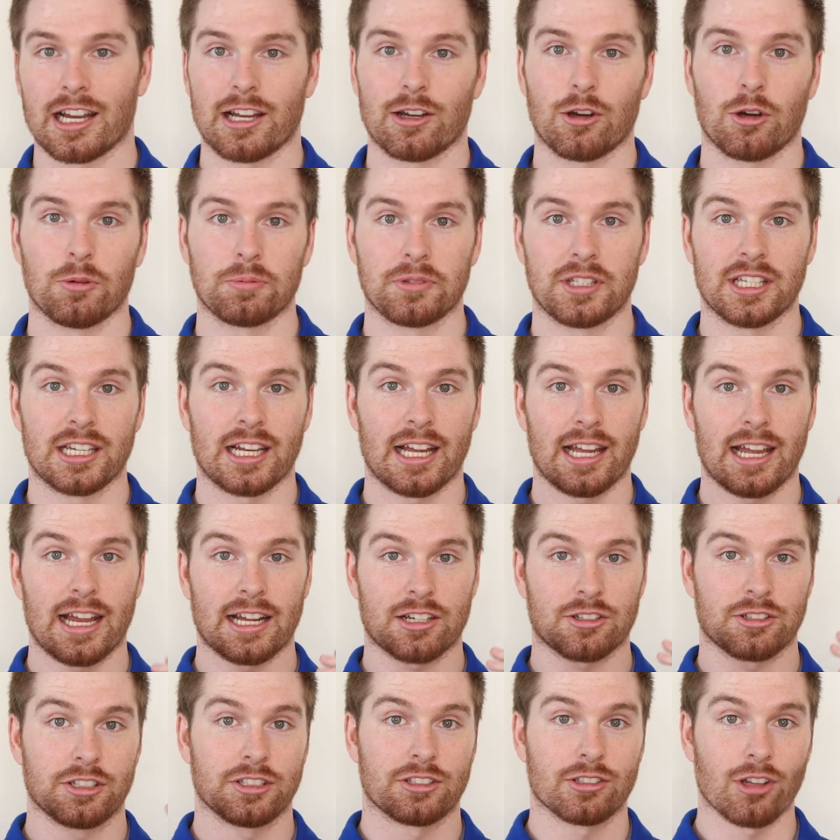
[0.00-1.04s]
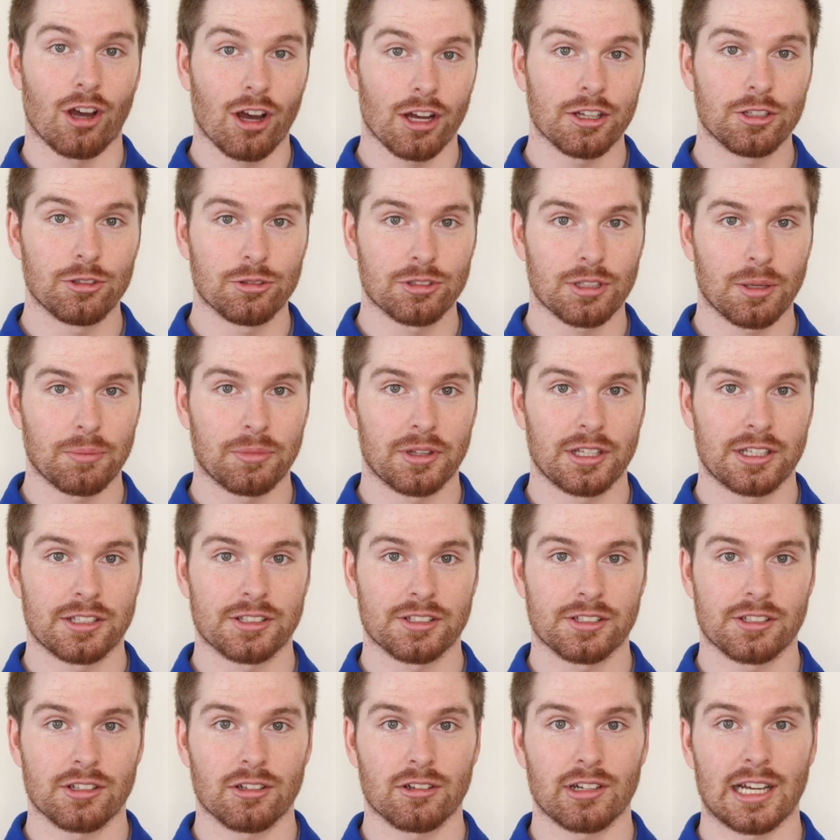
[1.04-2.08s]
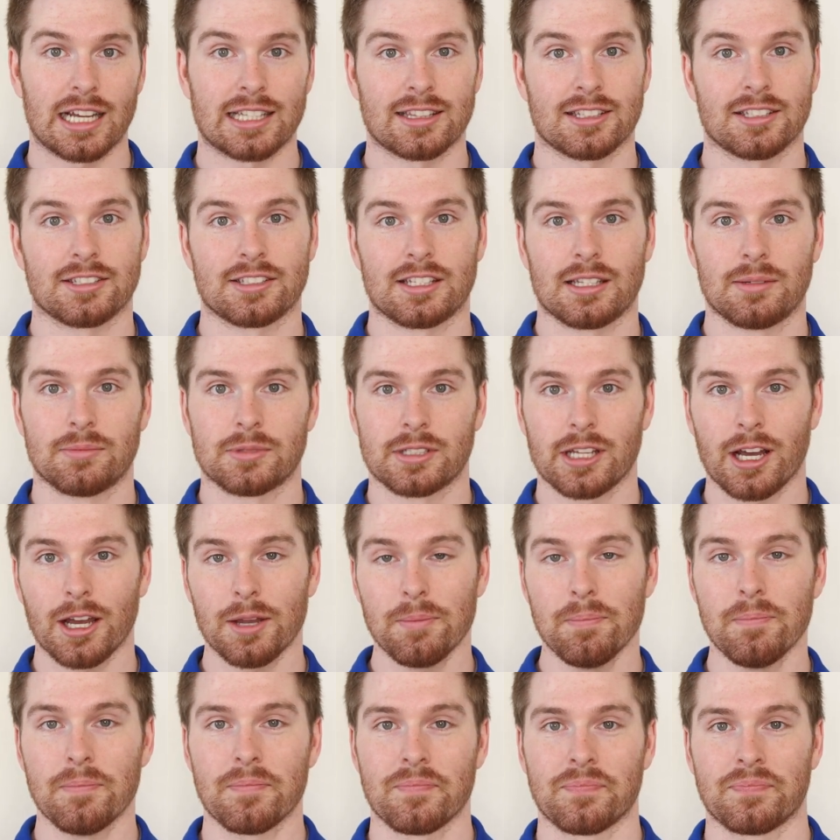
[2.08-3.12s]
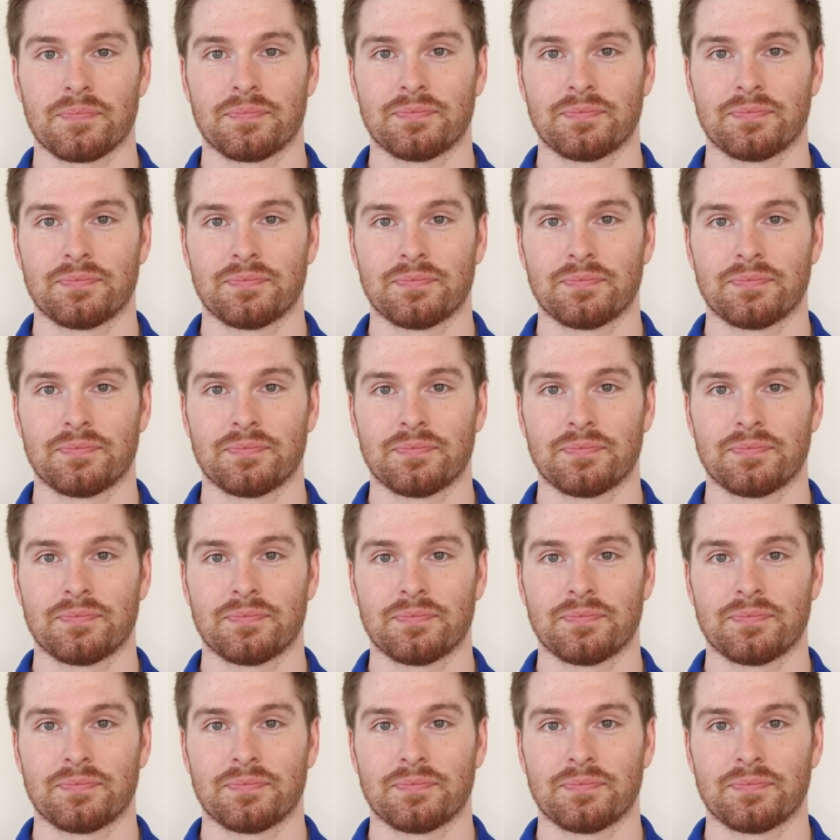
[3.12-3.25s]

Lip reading: I hope that I actually taught you something still at the same time.